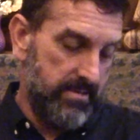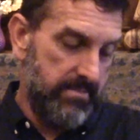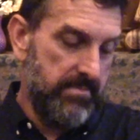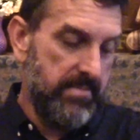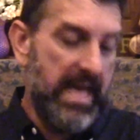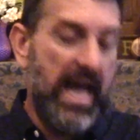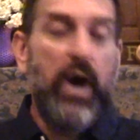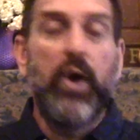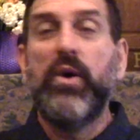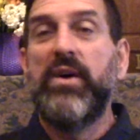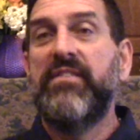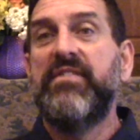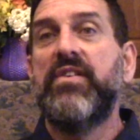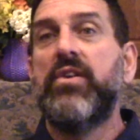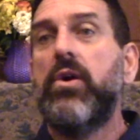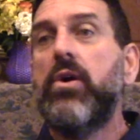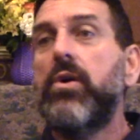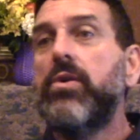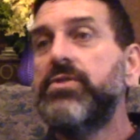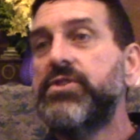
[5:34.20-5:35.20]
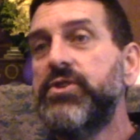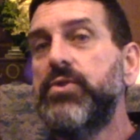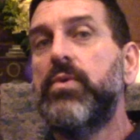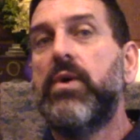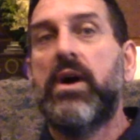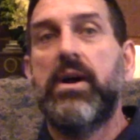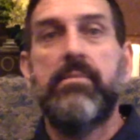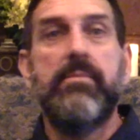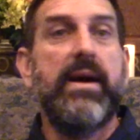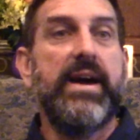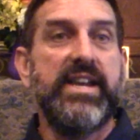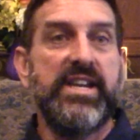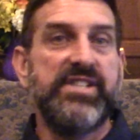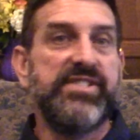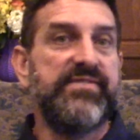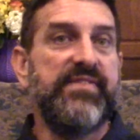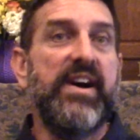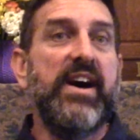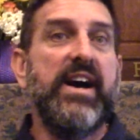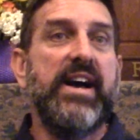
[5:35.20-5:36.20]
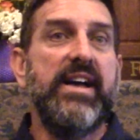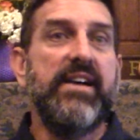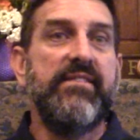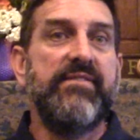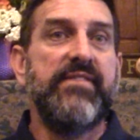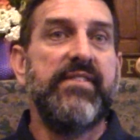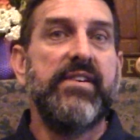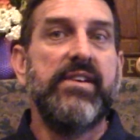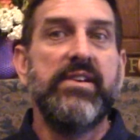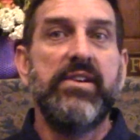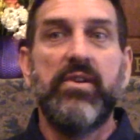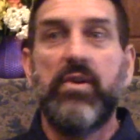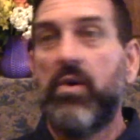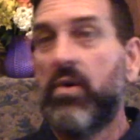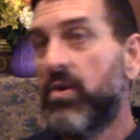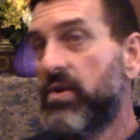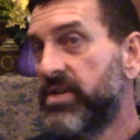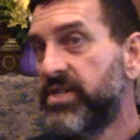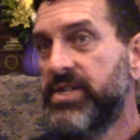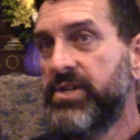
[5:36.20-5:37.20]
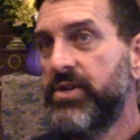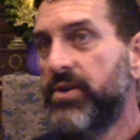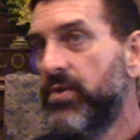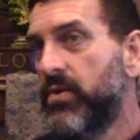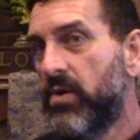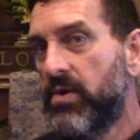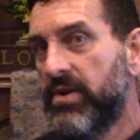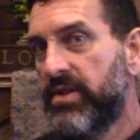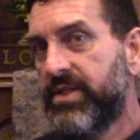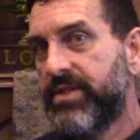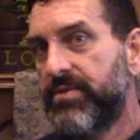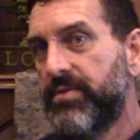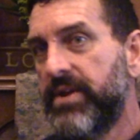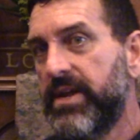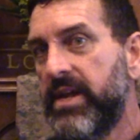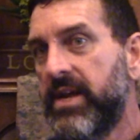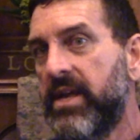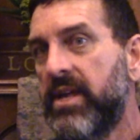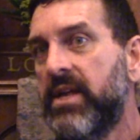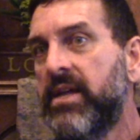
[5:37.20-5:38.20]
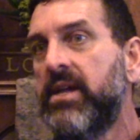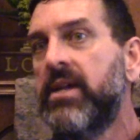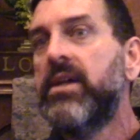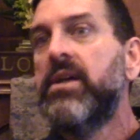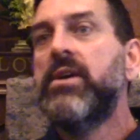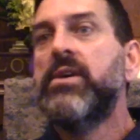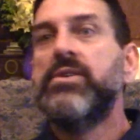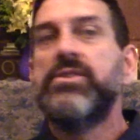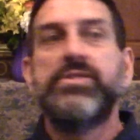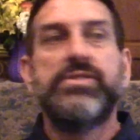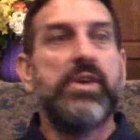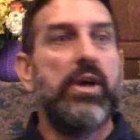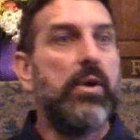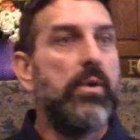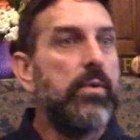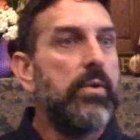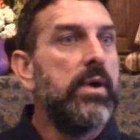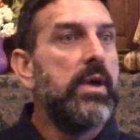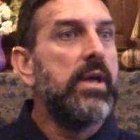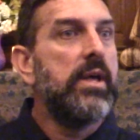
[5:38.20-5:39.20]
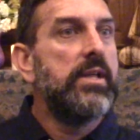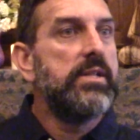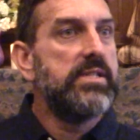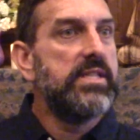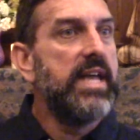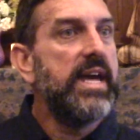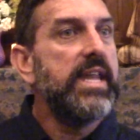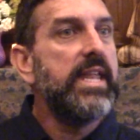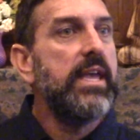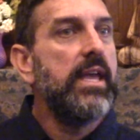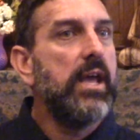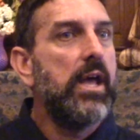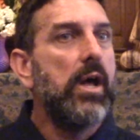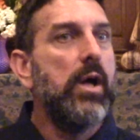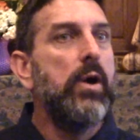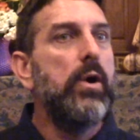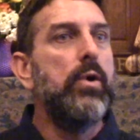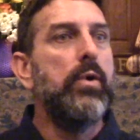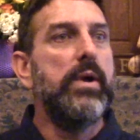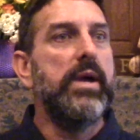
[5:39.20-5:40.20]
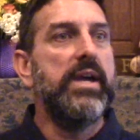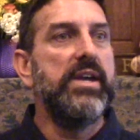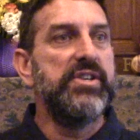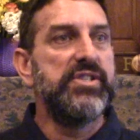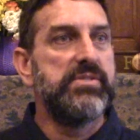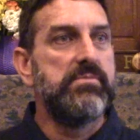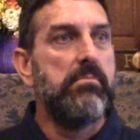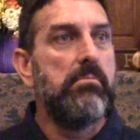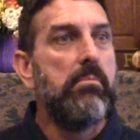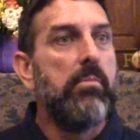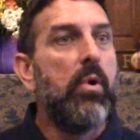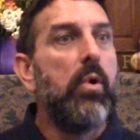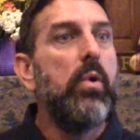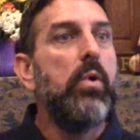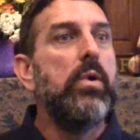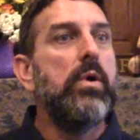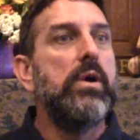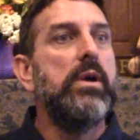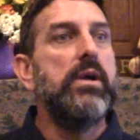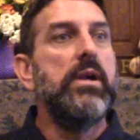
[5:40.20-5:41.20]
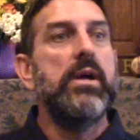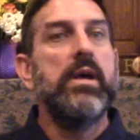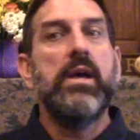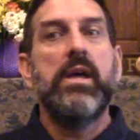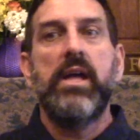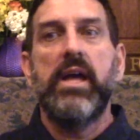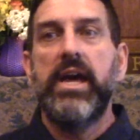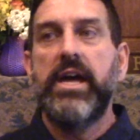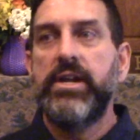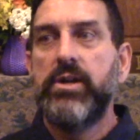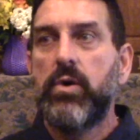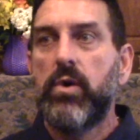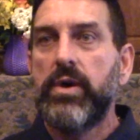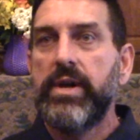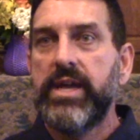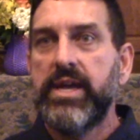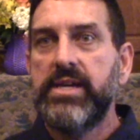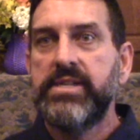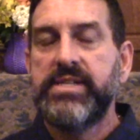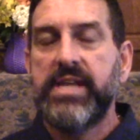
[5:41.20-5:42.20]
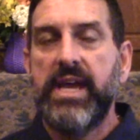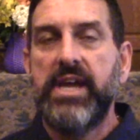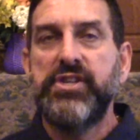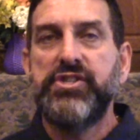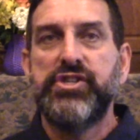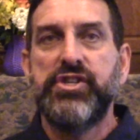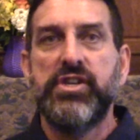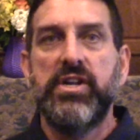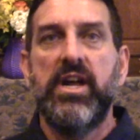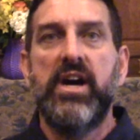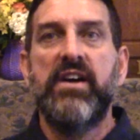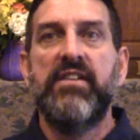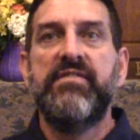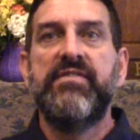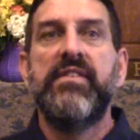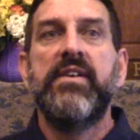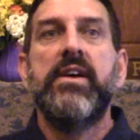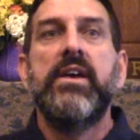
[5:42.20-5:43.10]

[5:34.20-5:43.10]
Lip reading: however old you are, -5 or 2 or 3. So letting go is more an orientation of